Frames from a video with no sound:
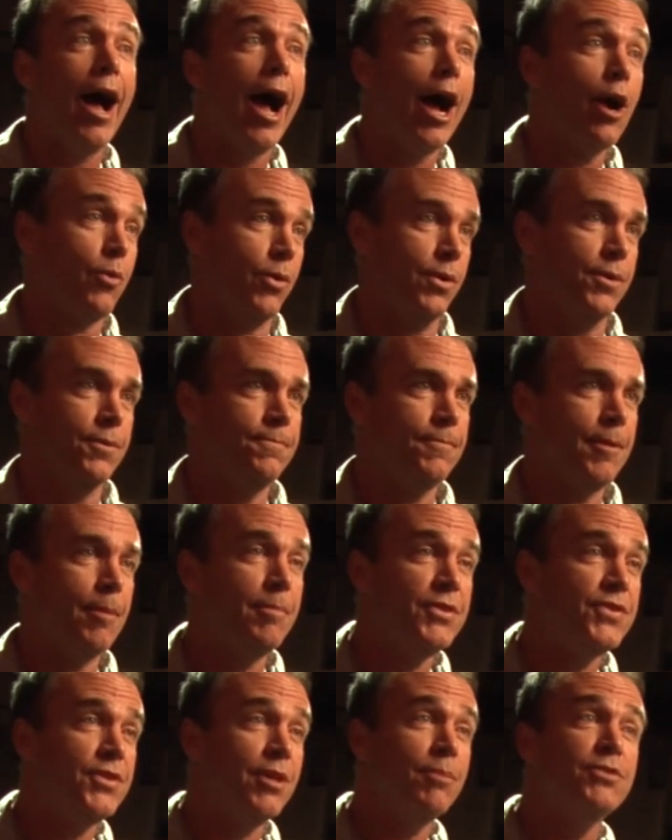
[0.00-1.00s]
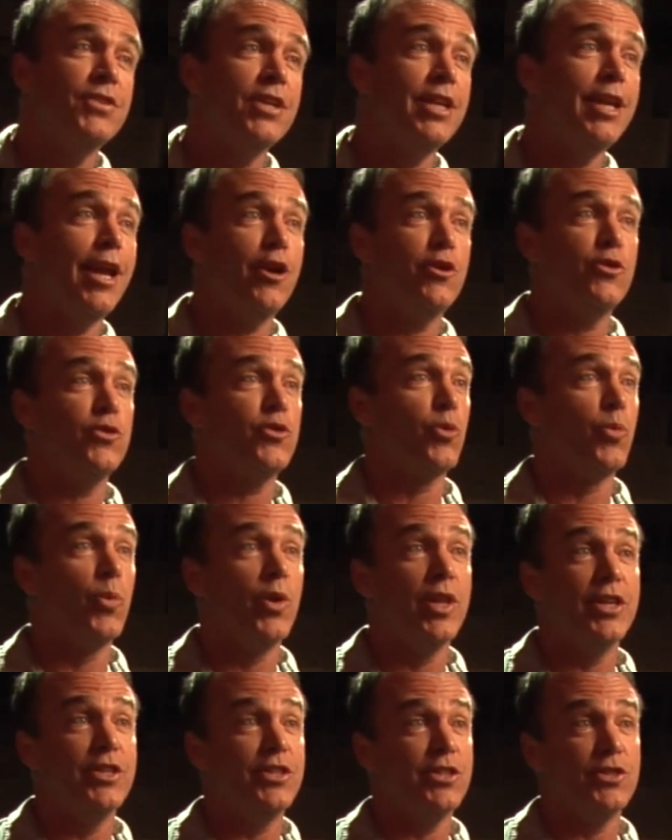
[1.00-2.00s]
awkward. I mean, some teenagers are
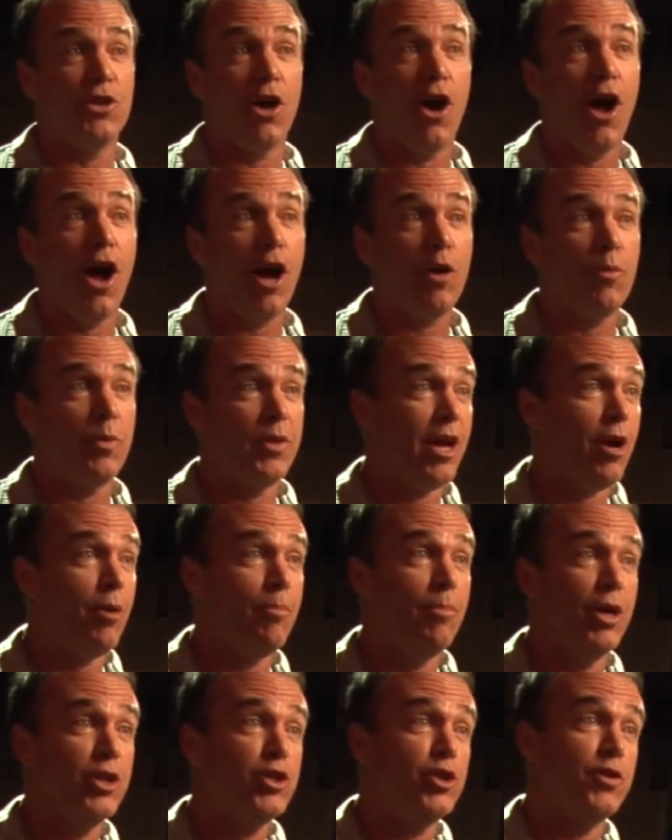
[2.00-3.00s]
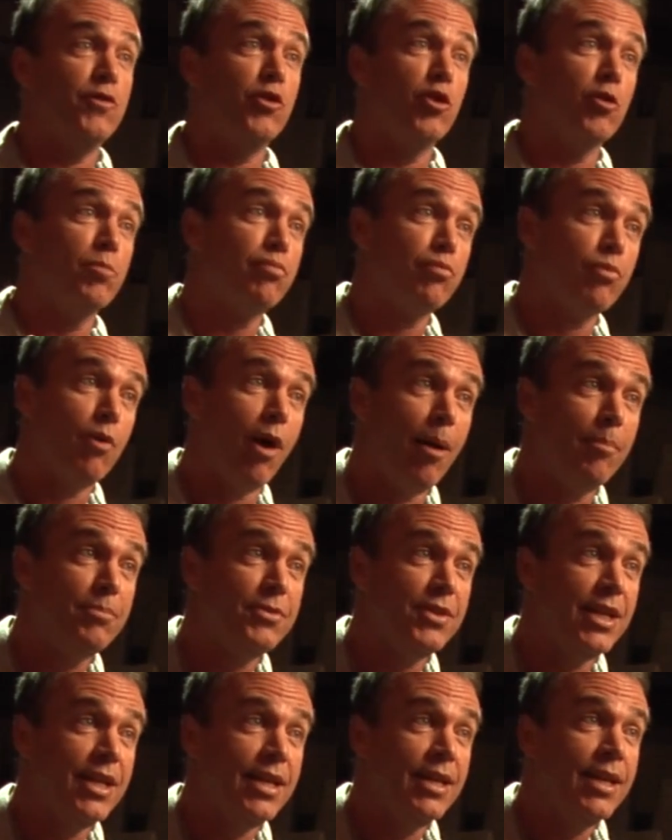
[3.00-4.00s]
willing to talk without much of your
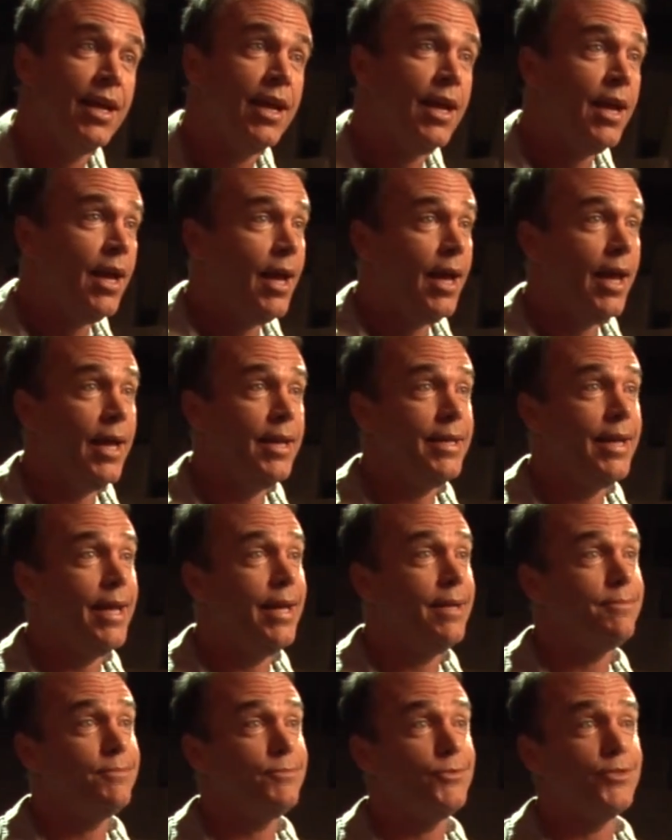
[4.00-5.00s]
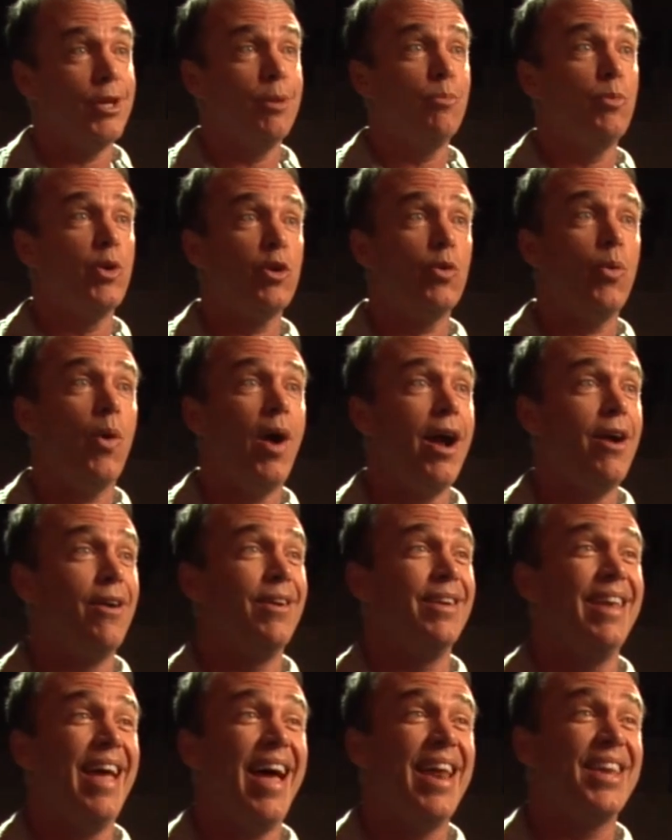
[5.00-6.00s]
prompting, and yet some require
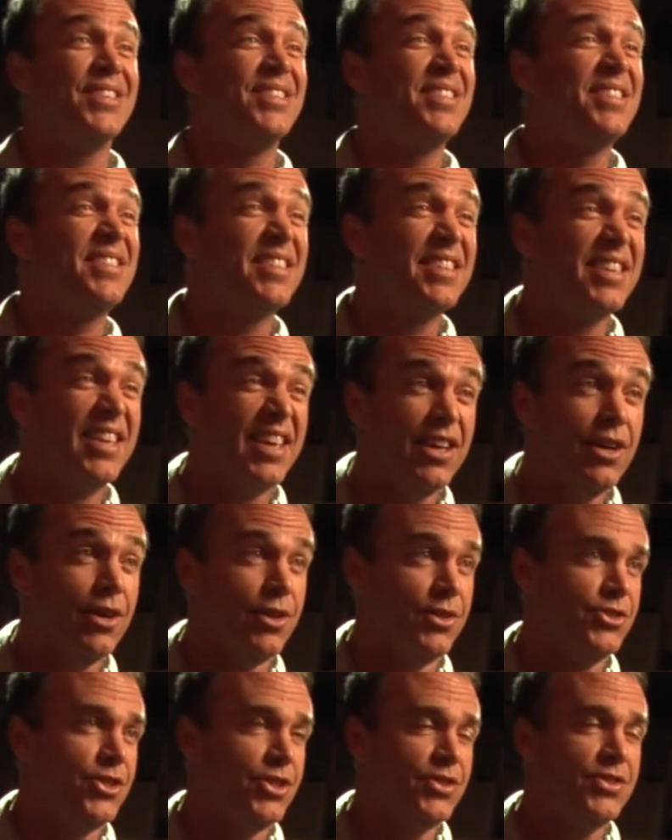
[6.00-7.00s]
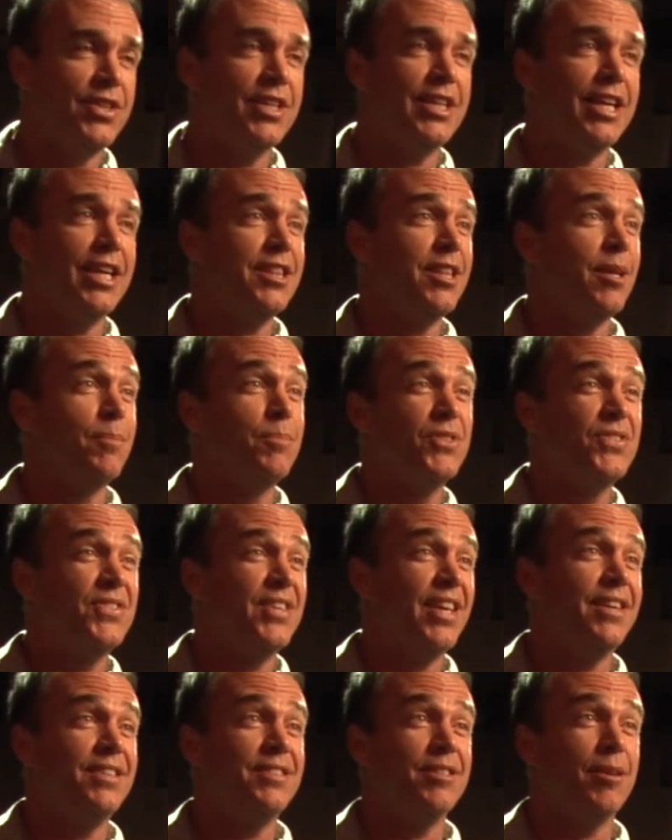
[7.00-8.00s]
a lot of skill just to get them to
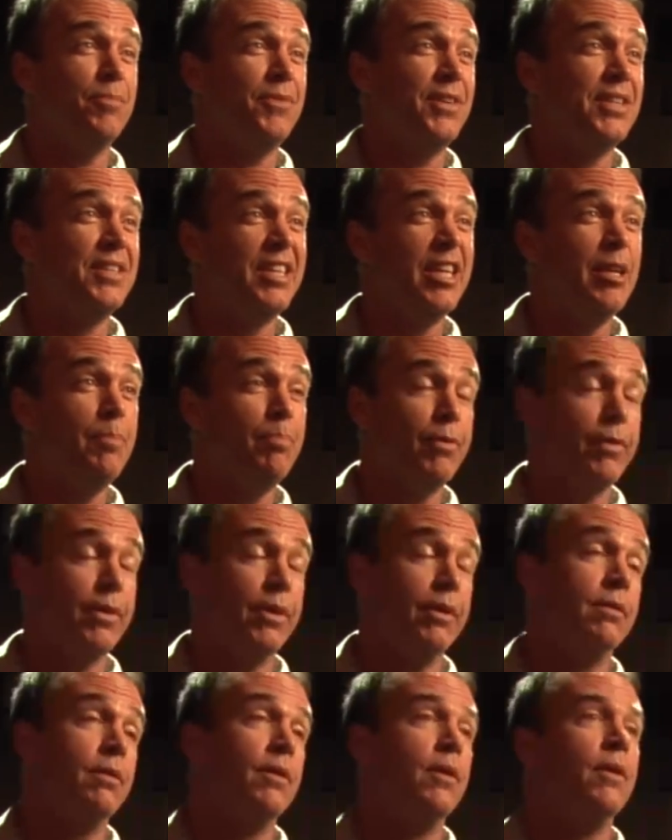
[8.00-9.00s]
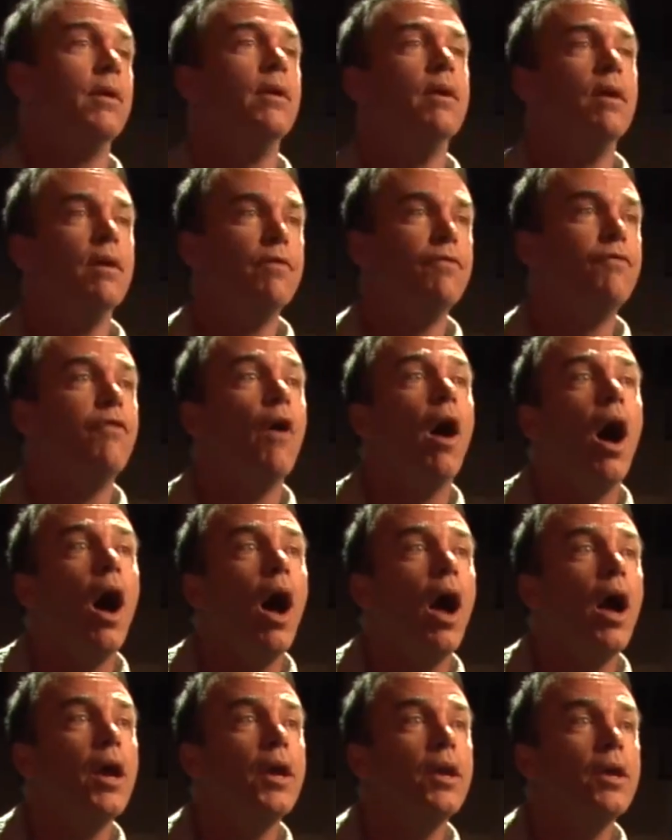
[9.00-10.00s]
say something deeper than
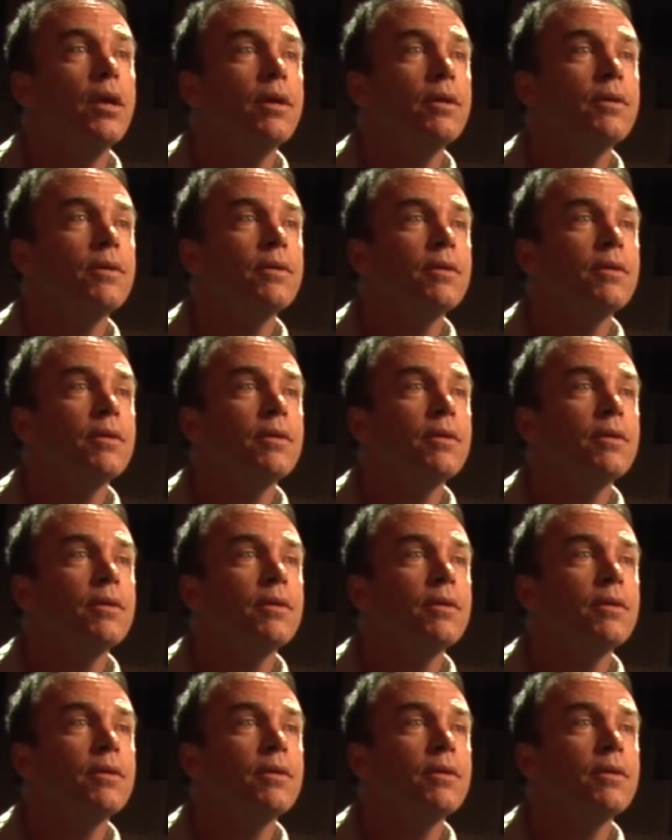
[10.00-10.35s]
fine.